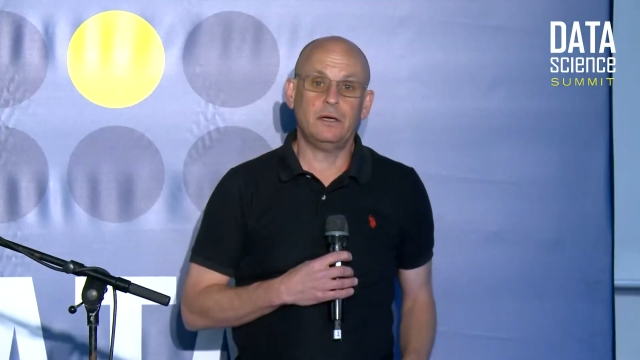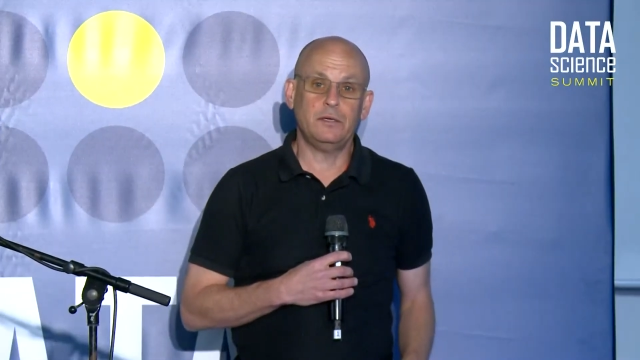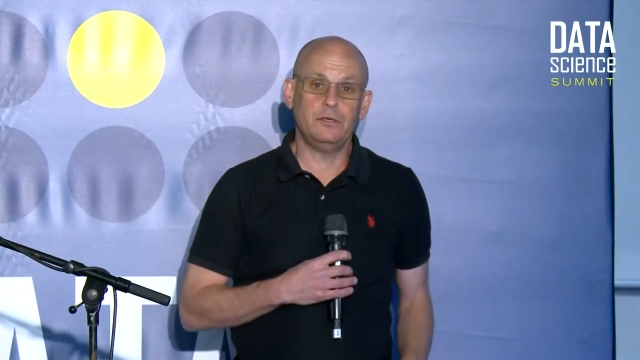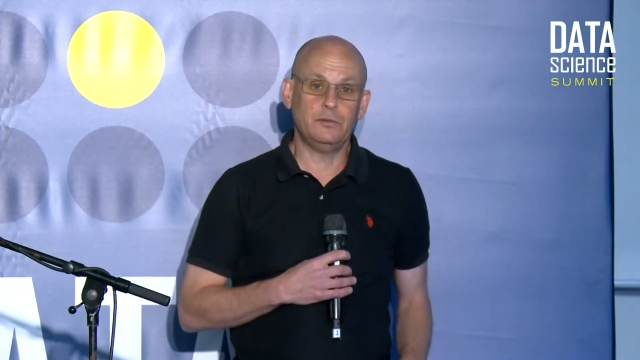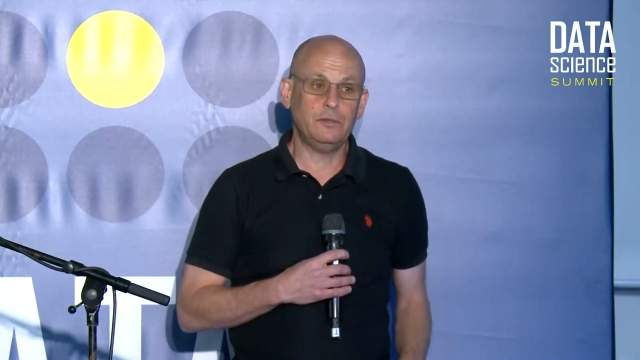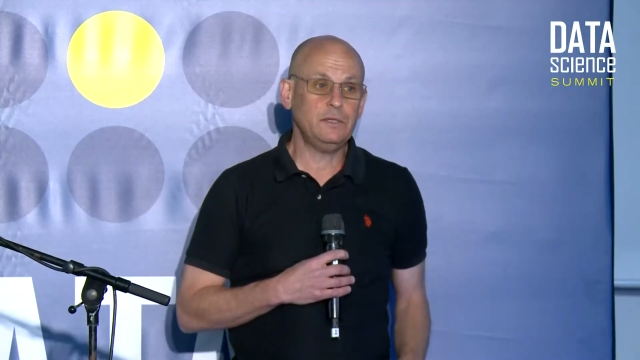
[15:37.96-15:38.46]

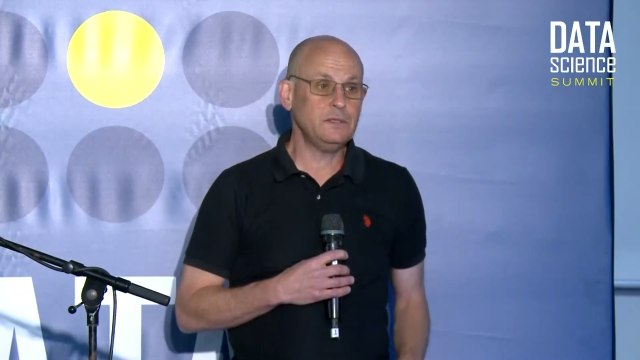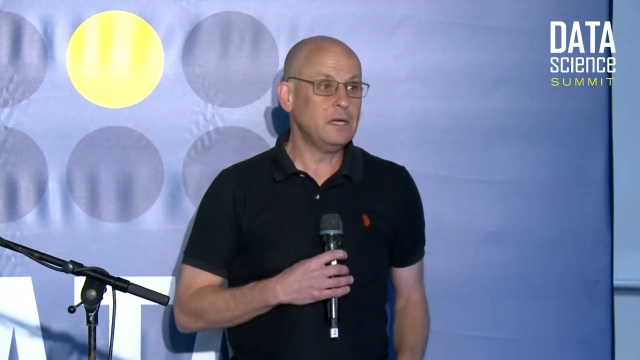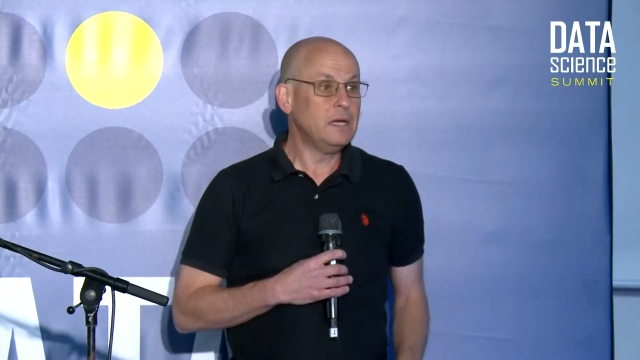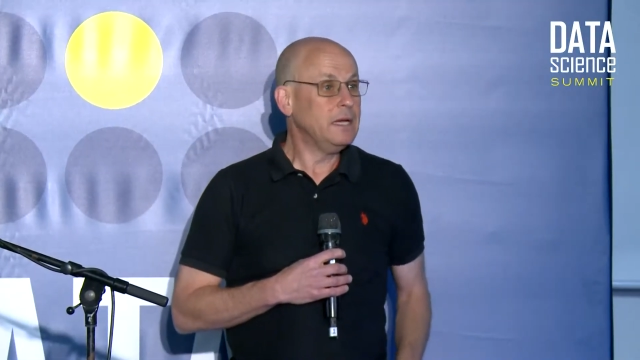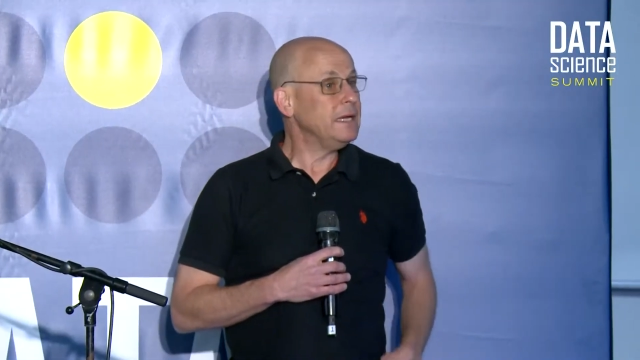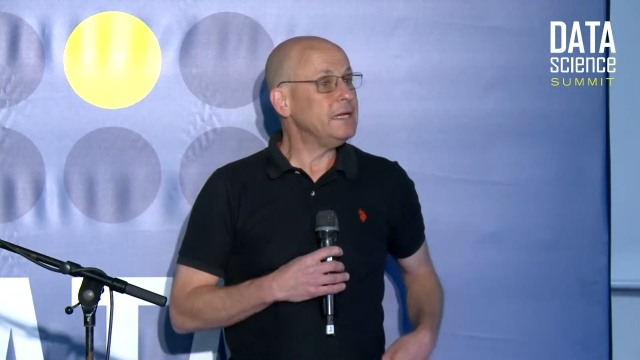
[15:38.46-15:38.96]
unit.
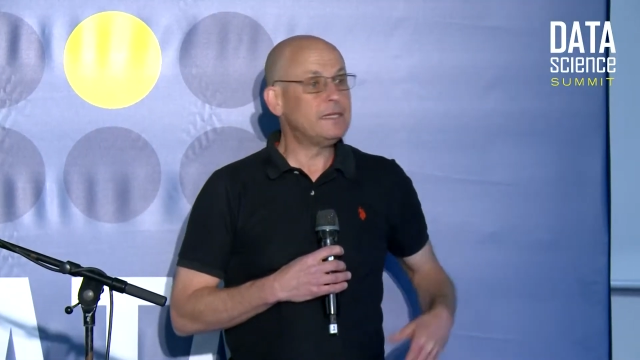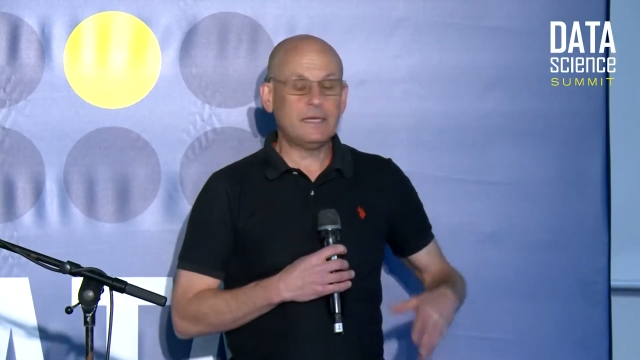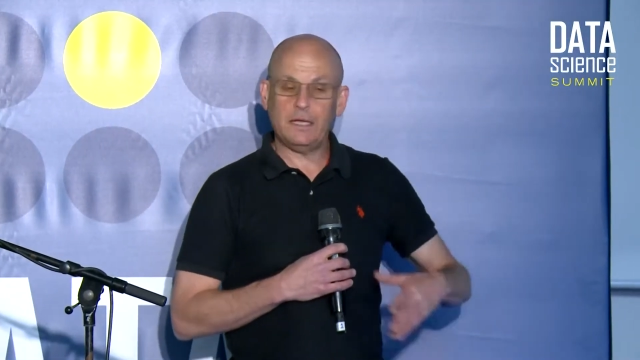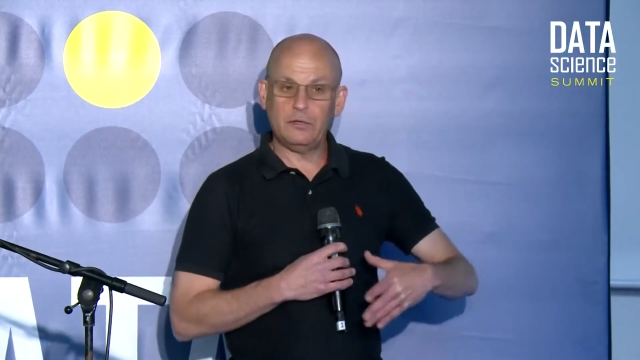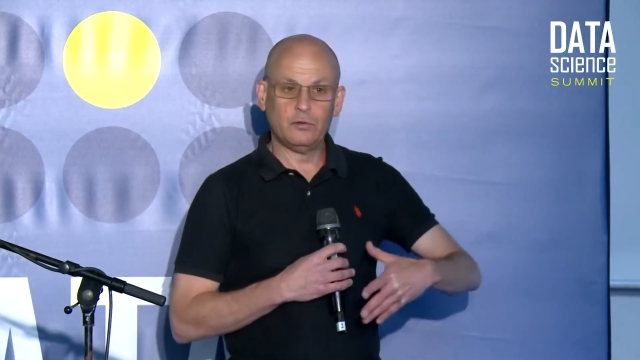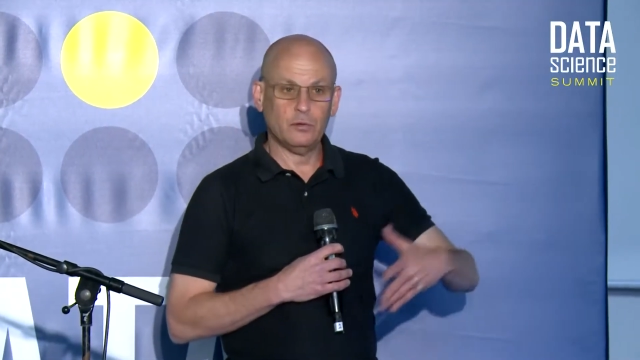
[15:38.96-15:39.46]
It
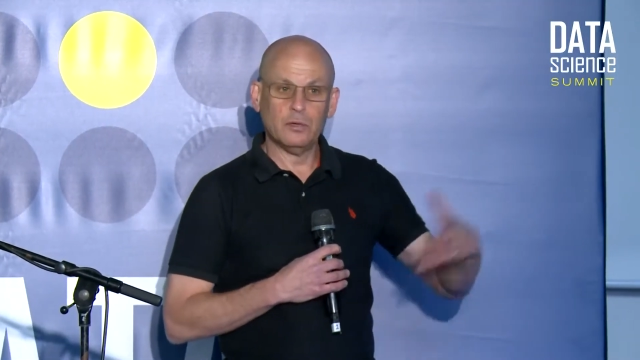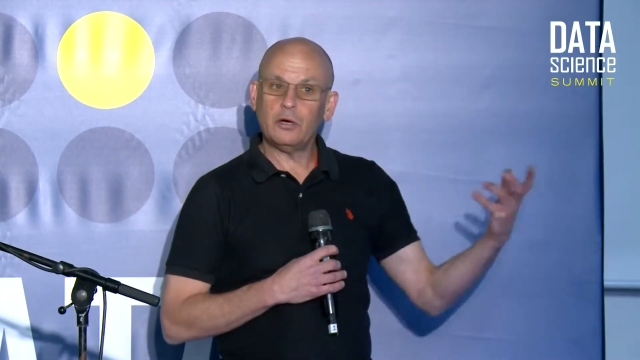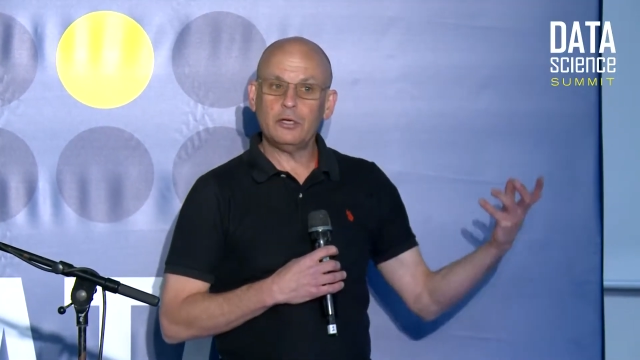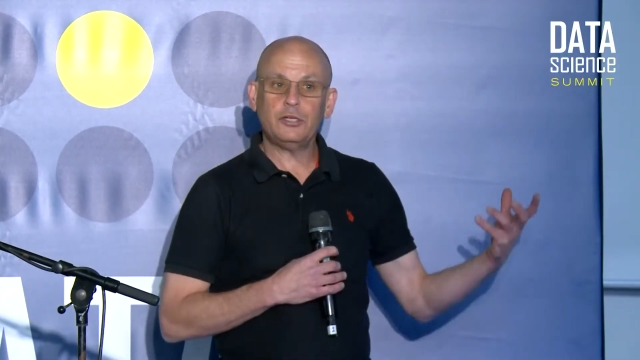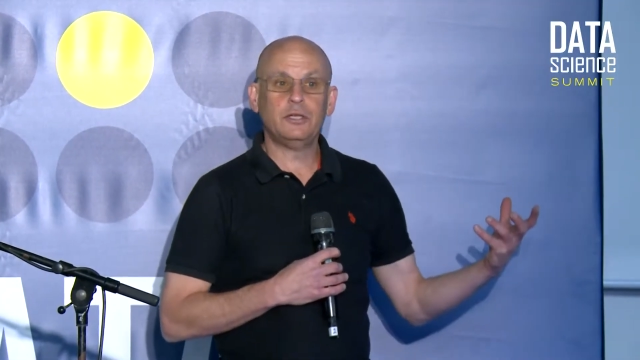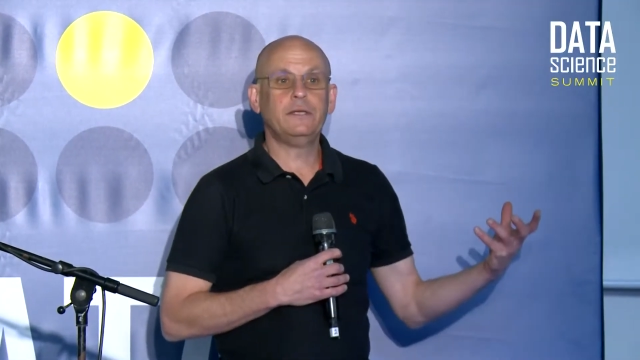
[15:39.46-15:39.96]
can do
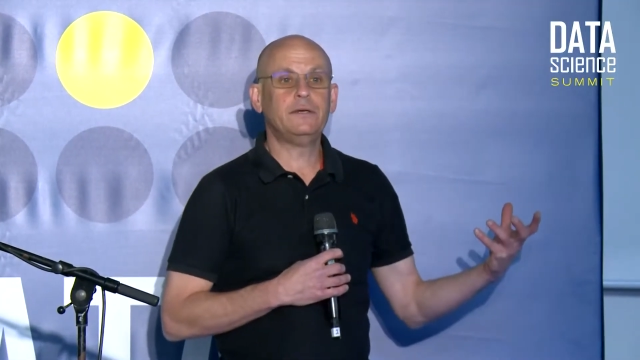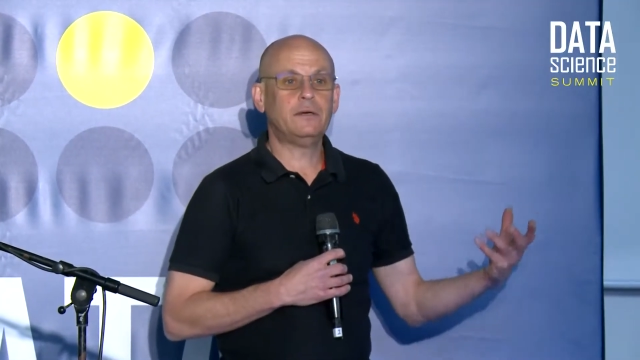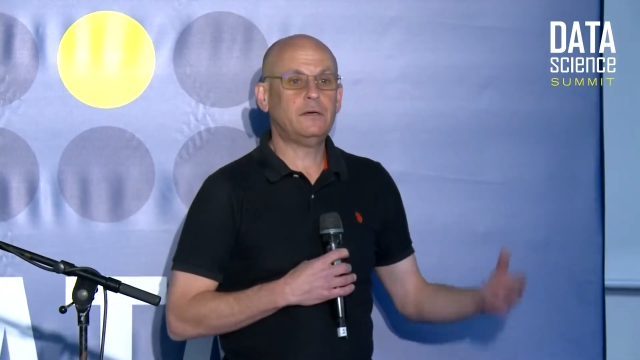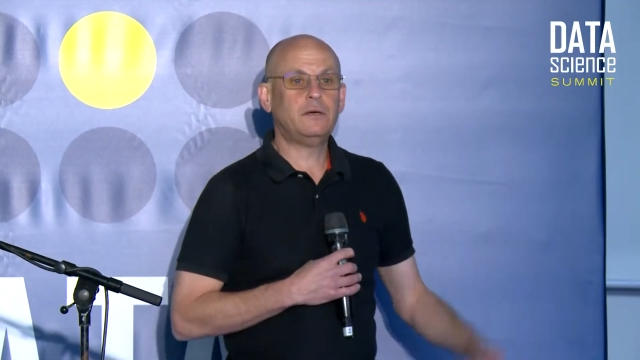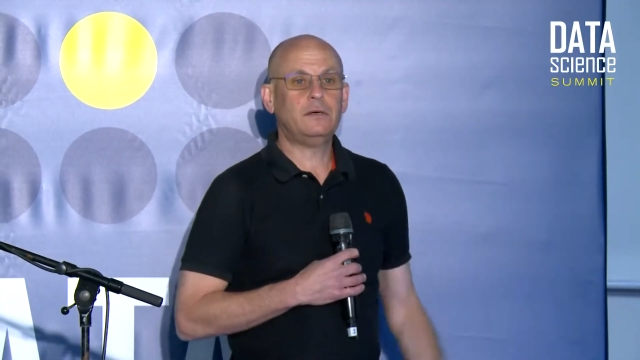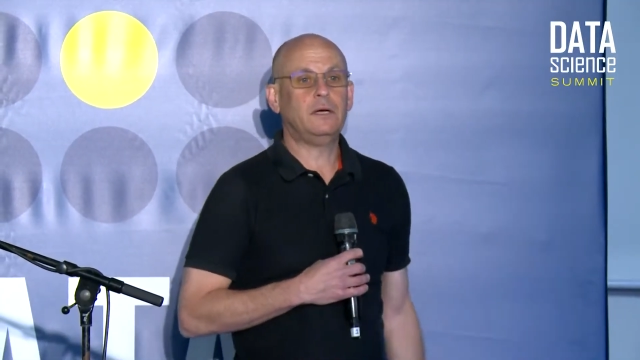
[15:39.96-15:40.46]
large
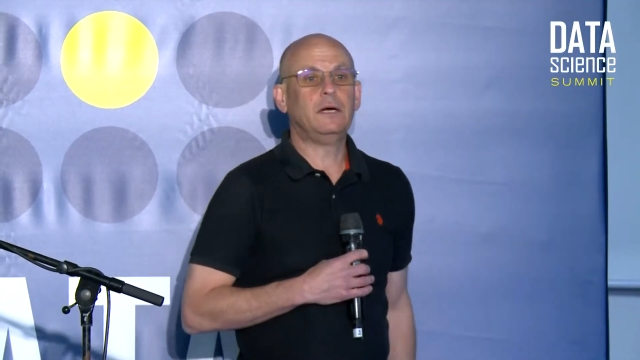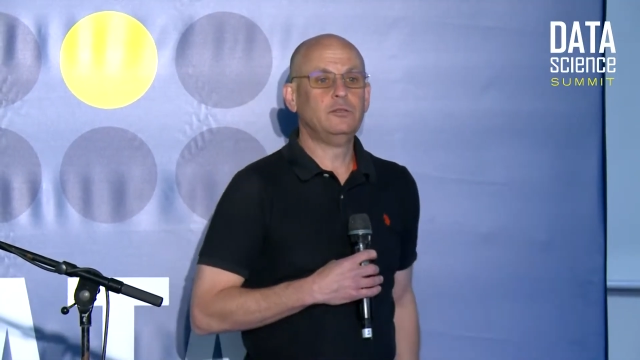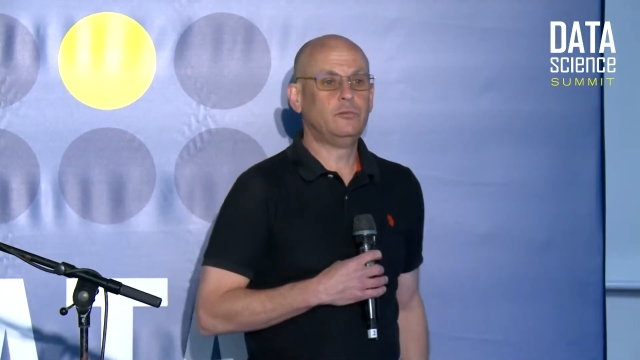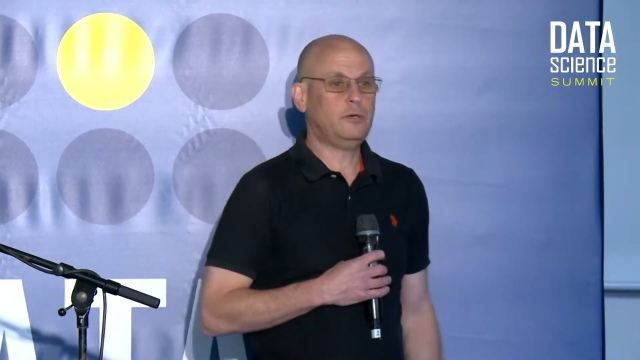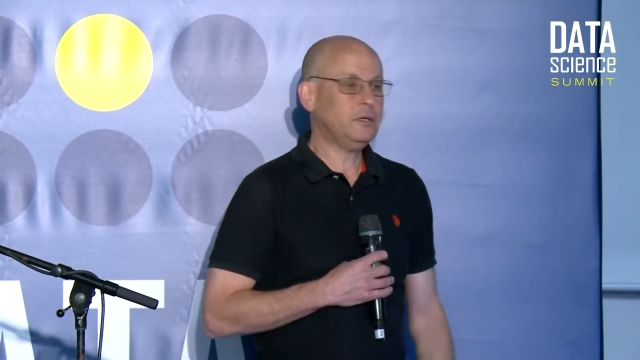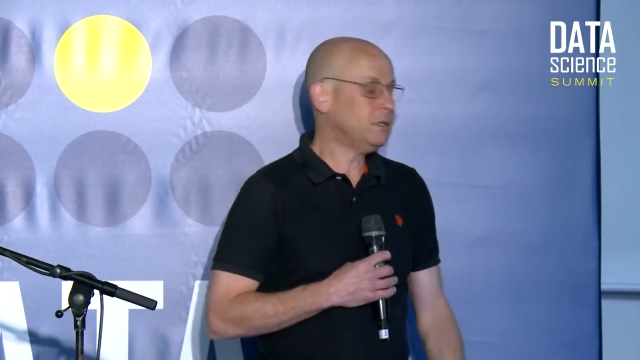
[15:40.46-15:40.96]

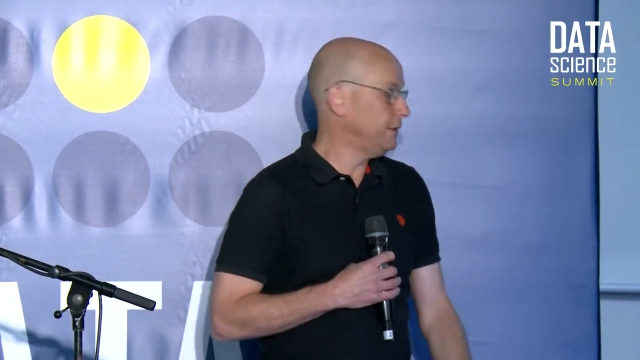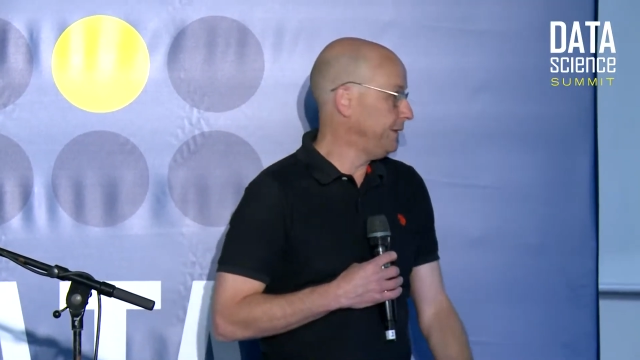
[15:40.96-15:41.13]
numerical